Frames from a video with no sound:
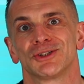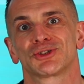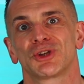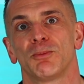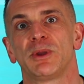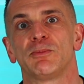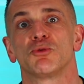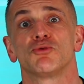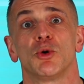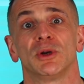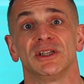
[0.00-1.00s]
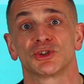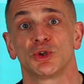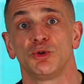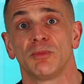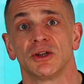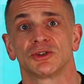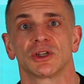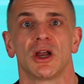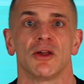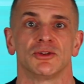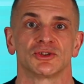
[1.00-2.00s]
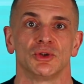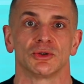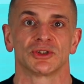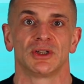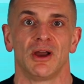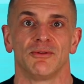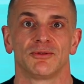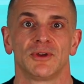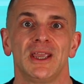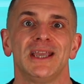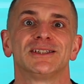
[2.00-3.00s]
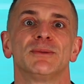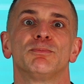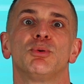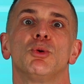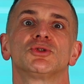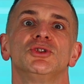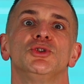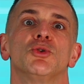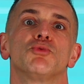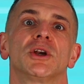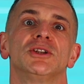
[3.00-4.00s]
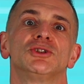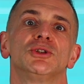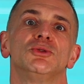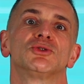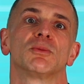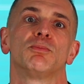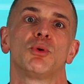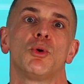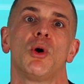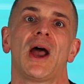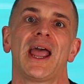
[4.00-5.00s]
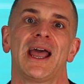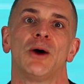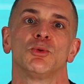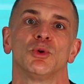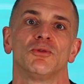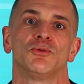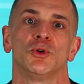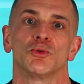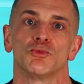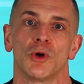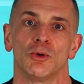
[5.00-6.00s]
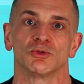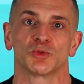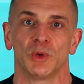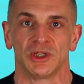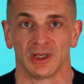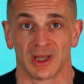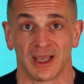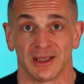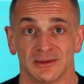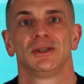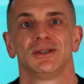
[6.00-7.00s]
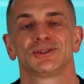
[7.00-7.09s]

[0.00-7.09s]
Some people roll in too much, others not enough. It's important your running shoes support how your foot rolls when you land.